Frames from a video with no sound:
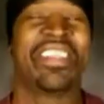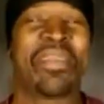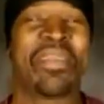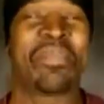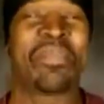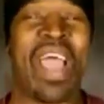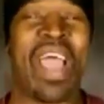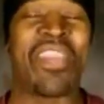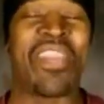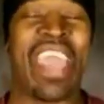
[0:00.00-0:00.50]

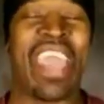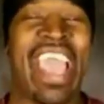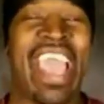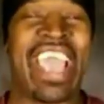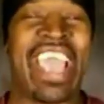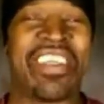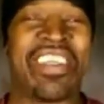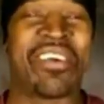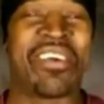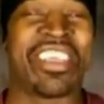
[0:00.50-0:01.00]
The brother
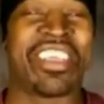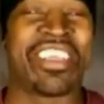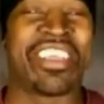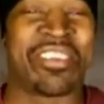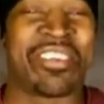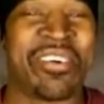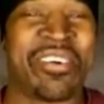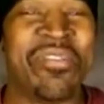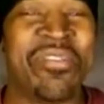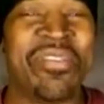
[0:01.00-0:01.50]
had on
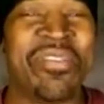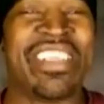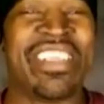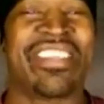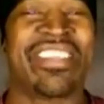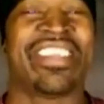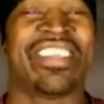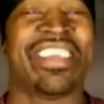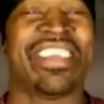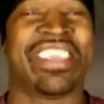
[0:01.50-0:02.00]
a
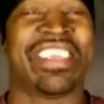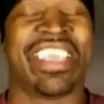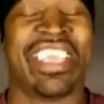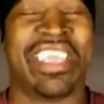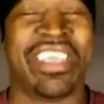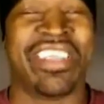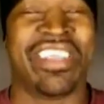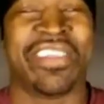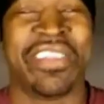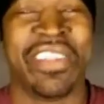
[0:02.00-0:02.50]
Goonies
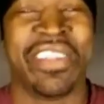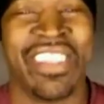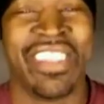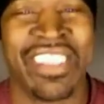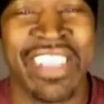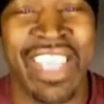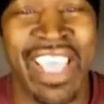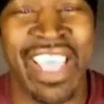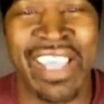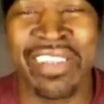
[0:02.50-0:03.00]
hoodie.
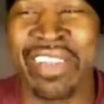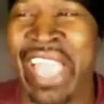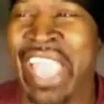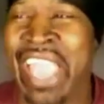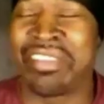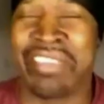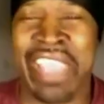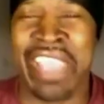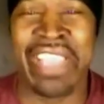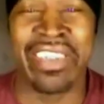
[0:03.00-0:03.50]
I'm
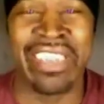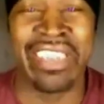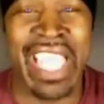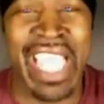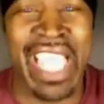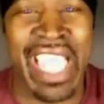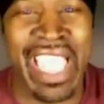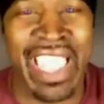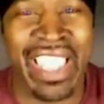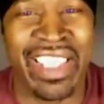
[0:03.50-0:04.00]
like Tech
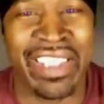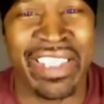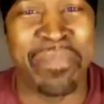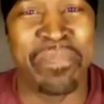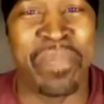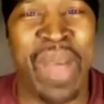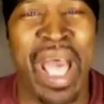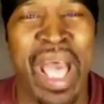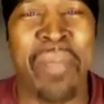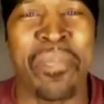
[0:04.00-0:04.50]

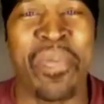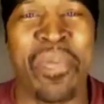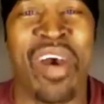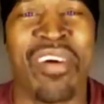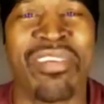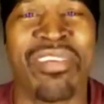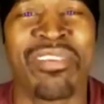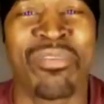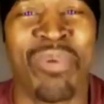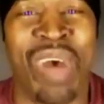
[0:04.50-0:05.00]
9,
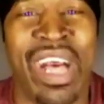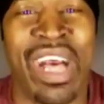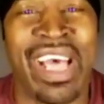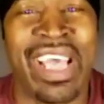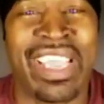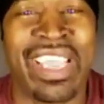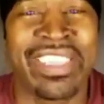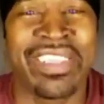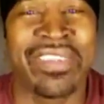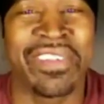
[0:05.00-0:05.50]
Pop-Off
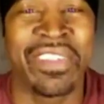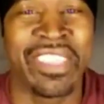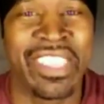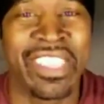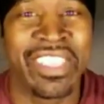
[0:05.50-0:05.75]
Squad.